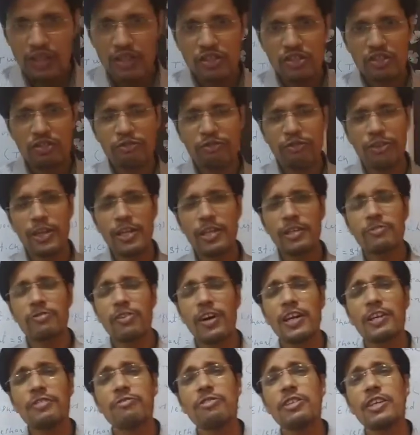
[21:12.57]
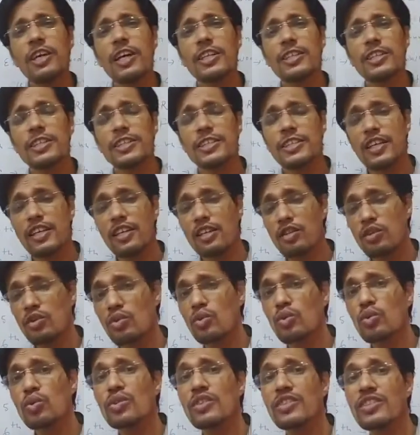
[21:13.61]
So friend, what we understand
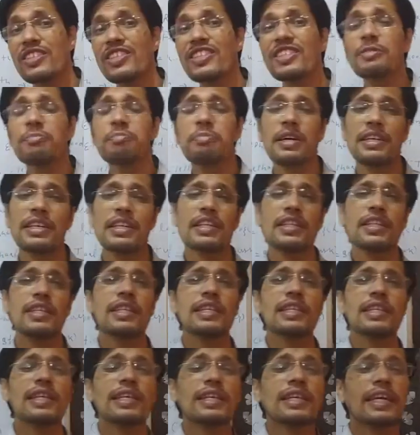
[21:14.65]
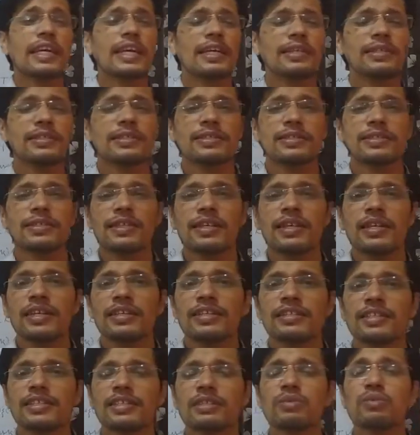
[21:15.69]
through this particular case,
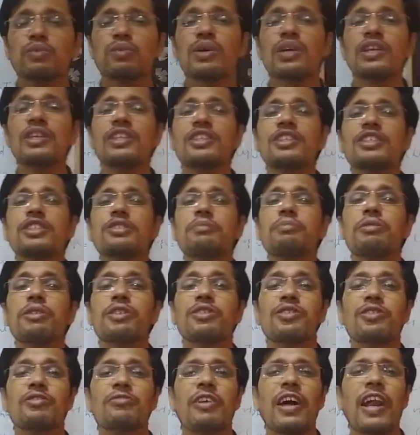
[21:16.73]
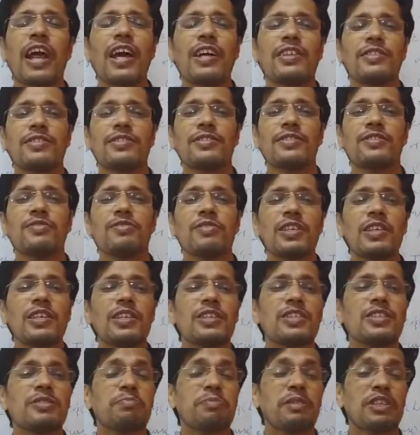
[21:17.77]
that what is perseverance, what
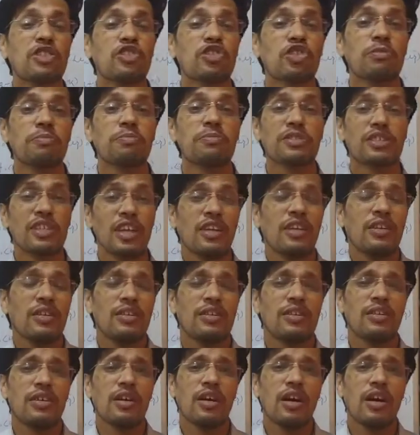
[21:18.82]
is perception,